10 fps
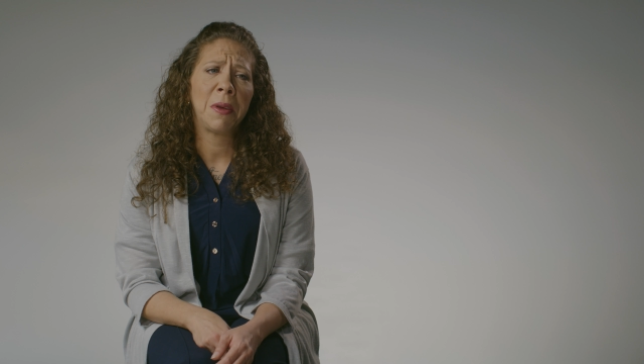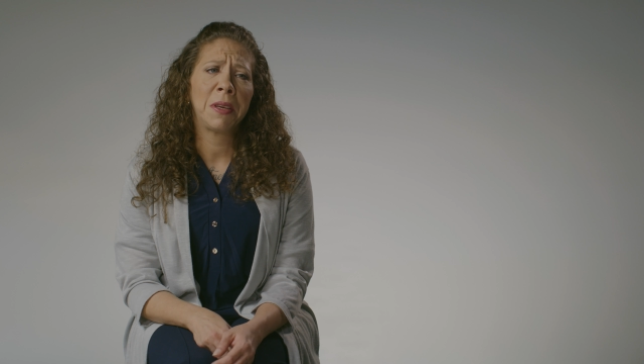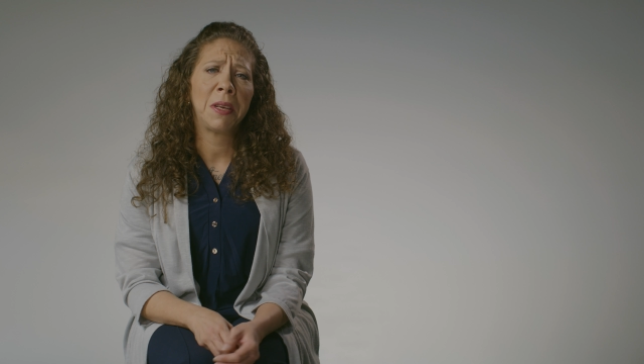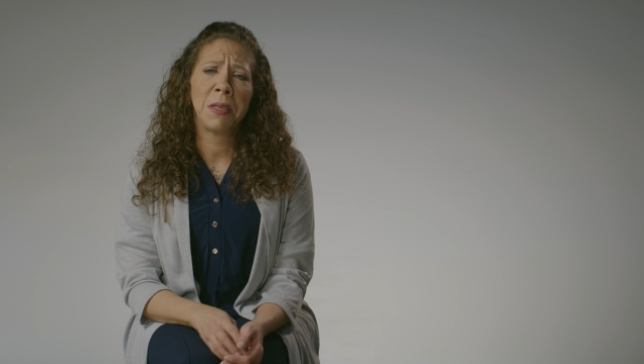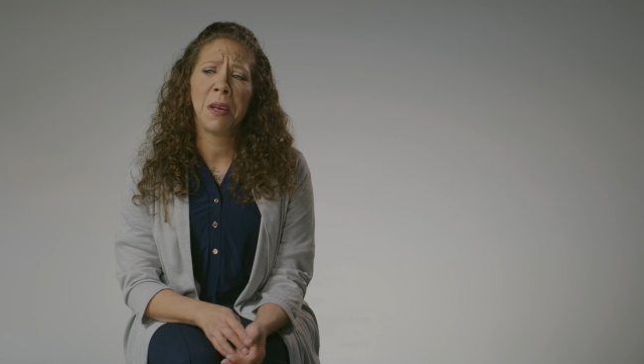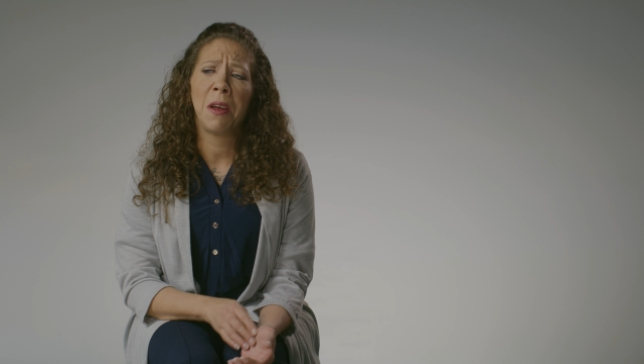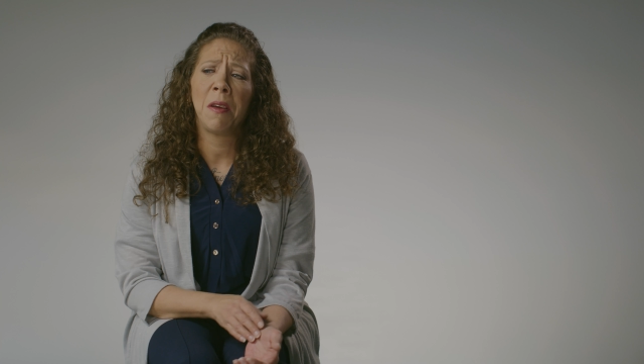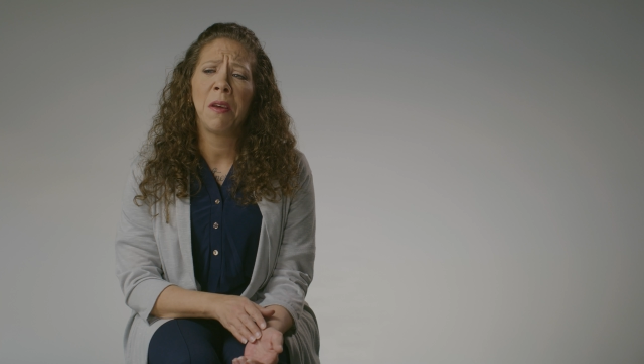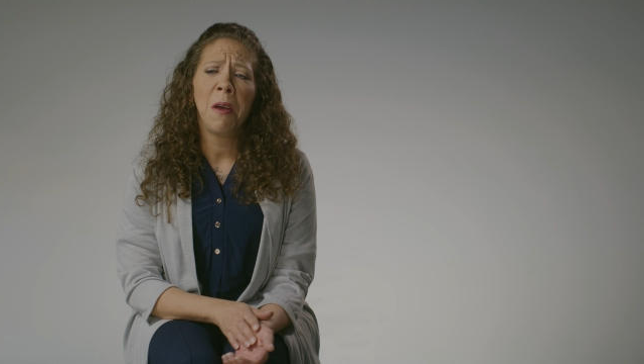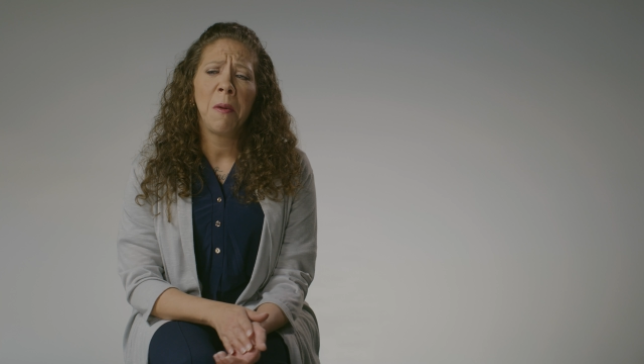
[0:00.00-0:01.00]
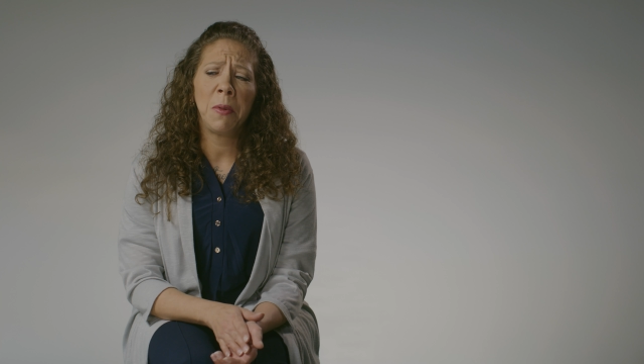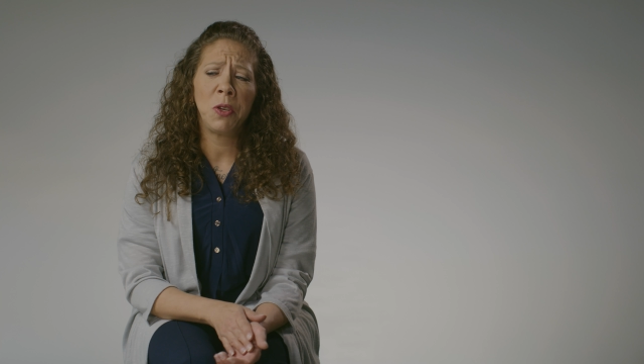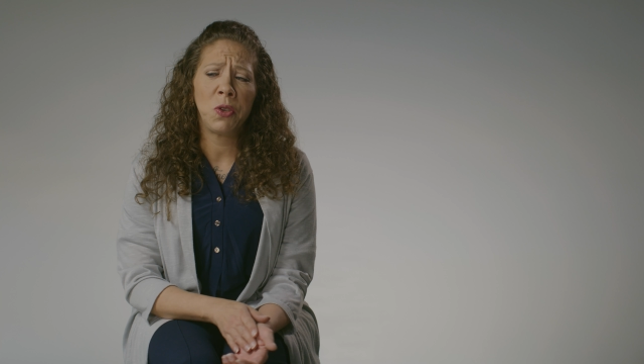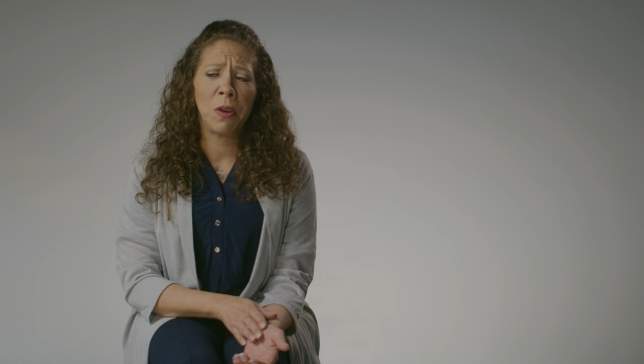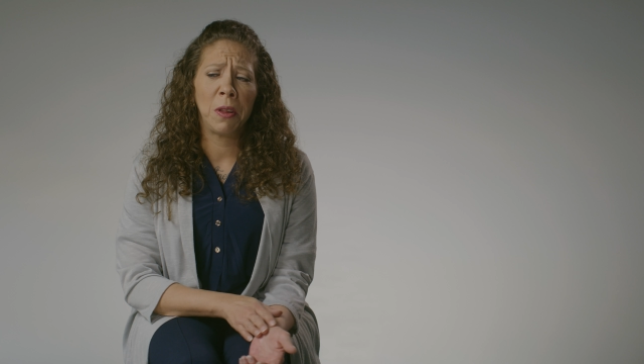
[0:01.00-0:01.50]
Like I said, I've been
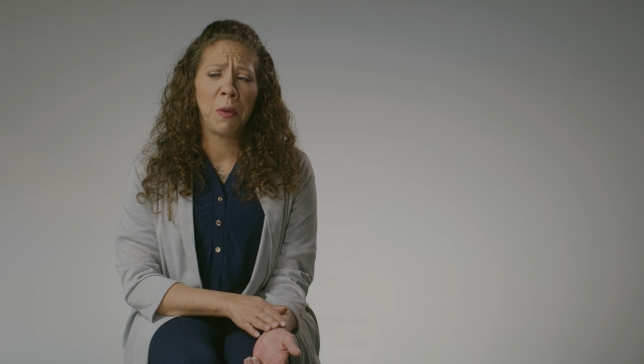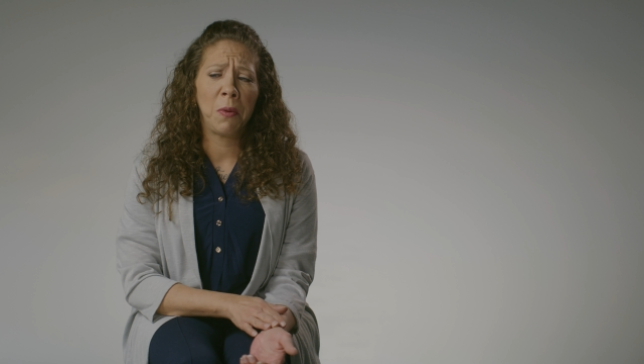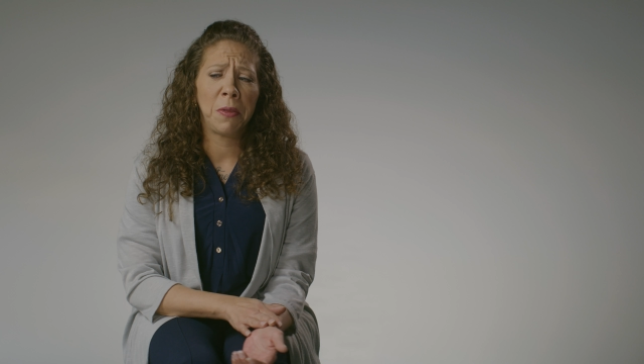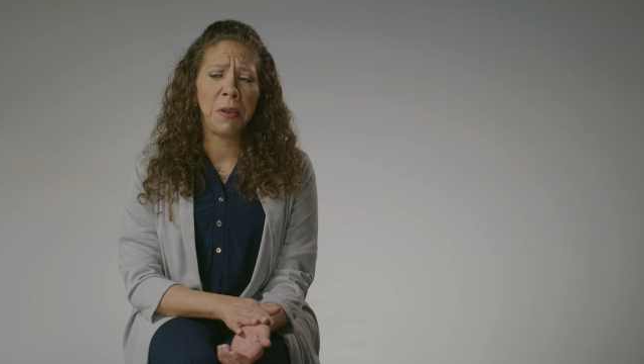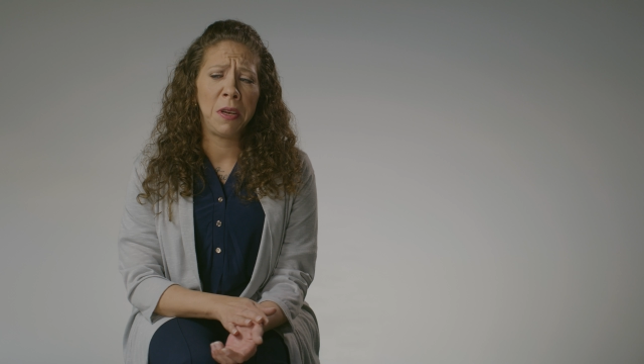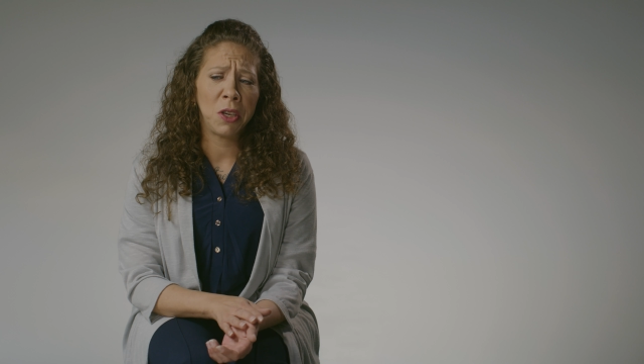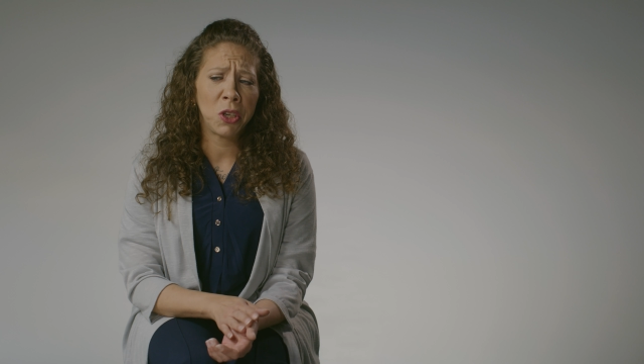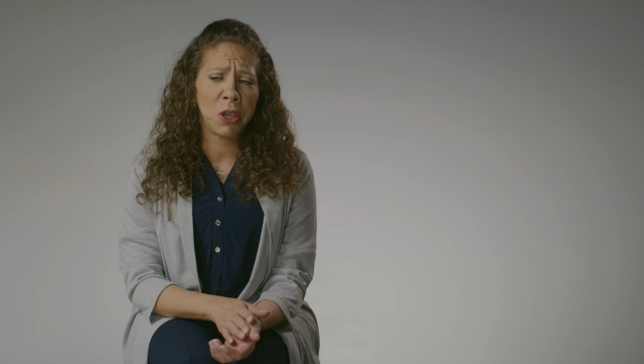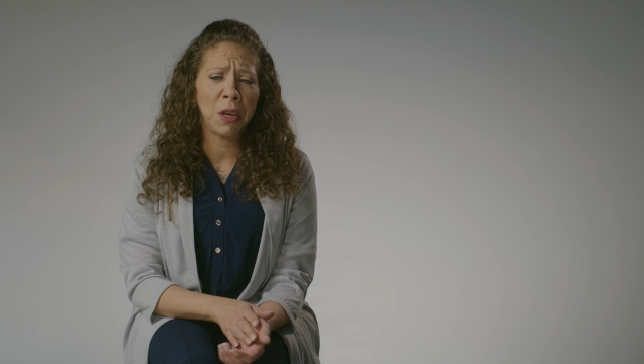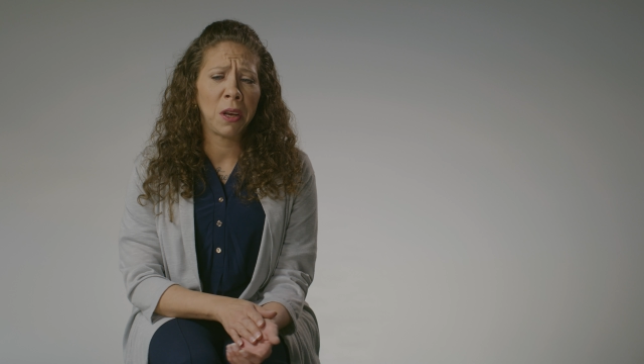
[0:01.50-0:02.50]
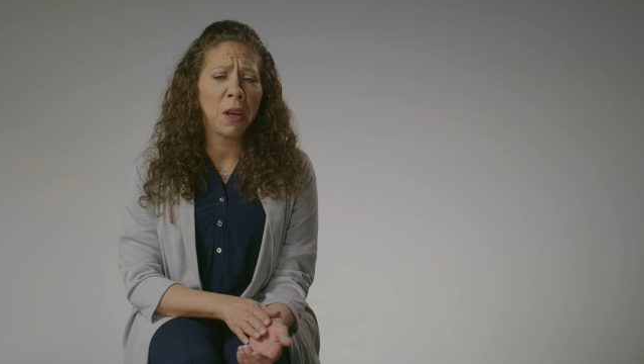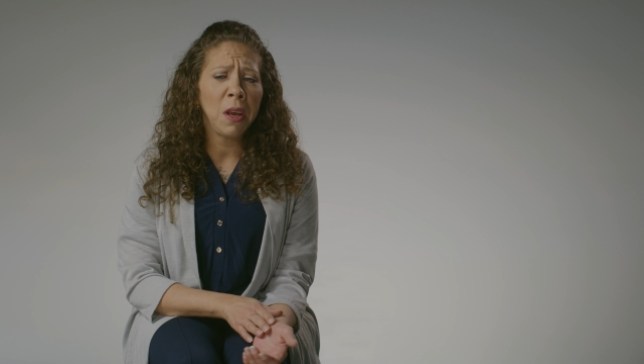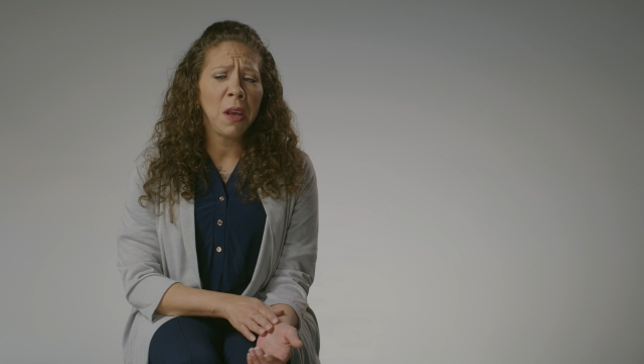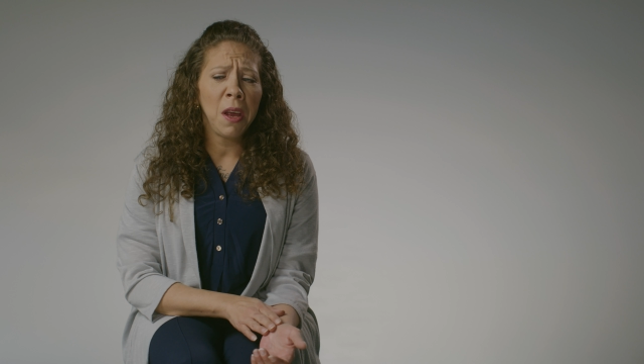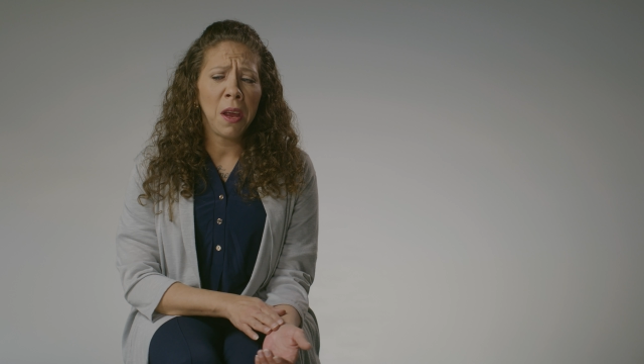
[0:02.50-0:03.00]
struggling with addiction
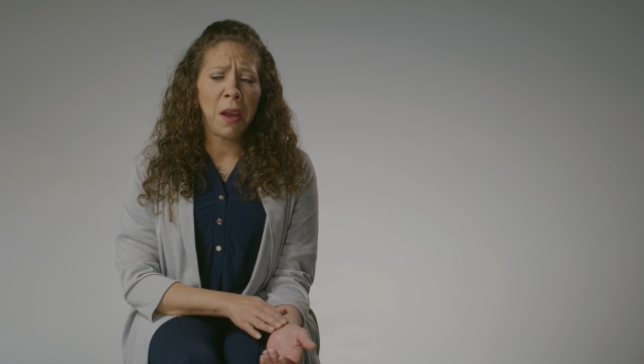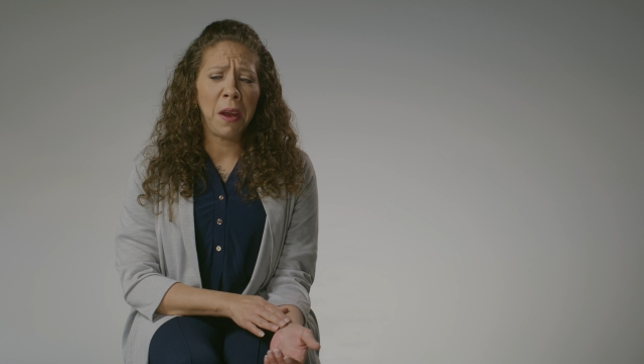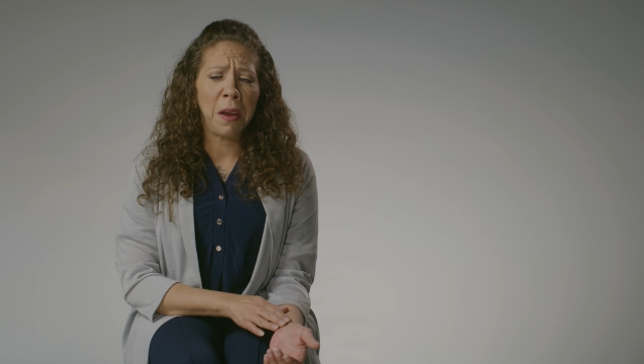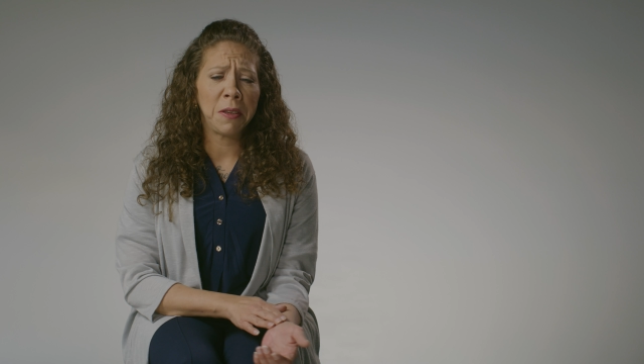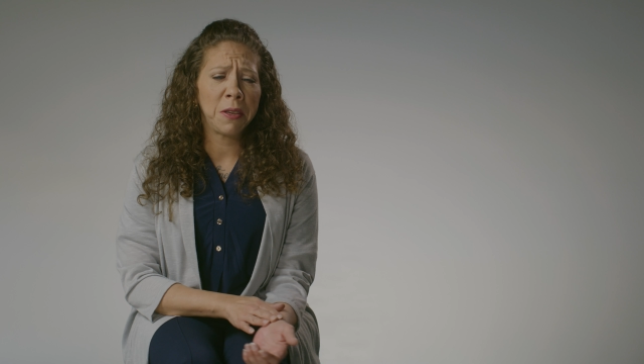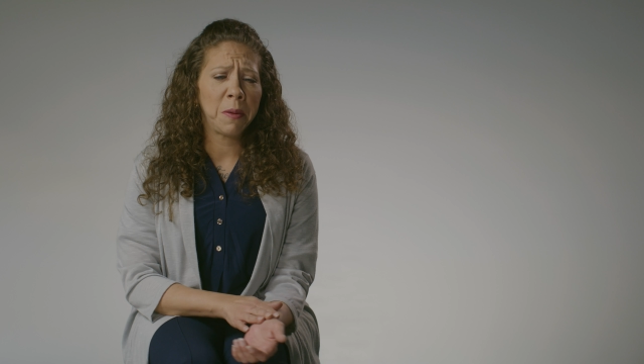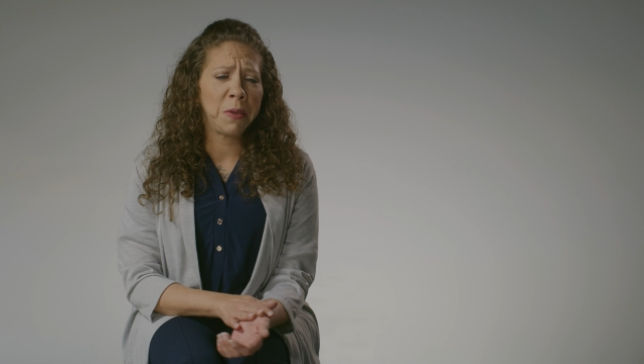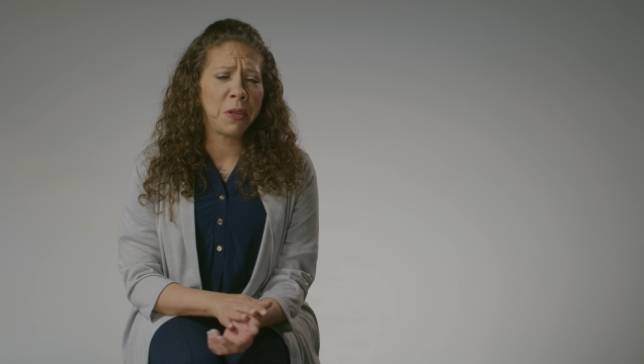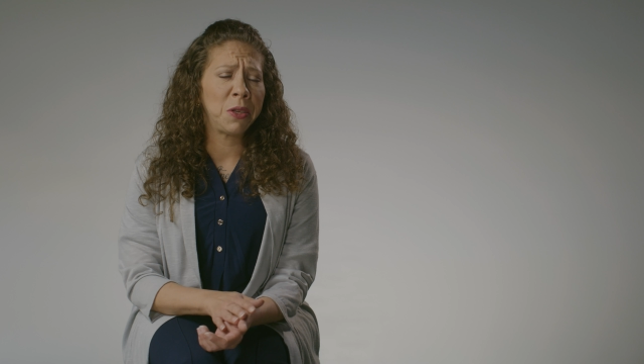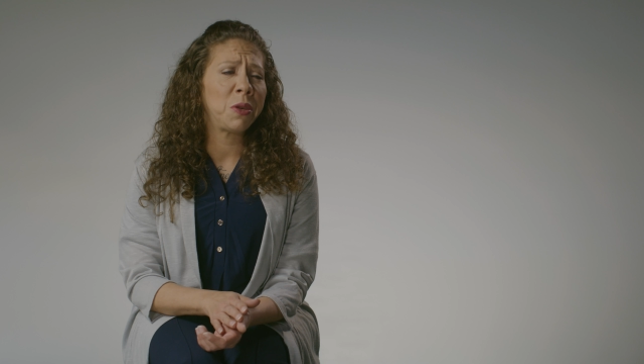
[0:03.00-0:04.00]
and substance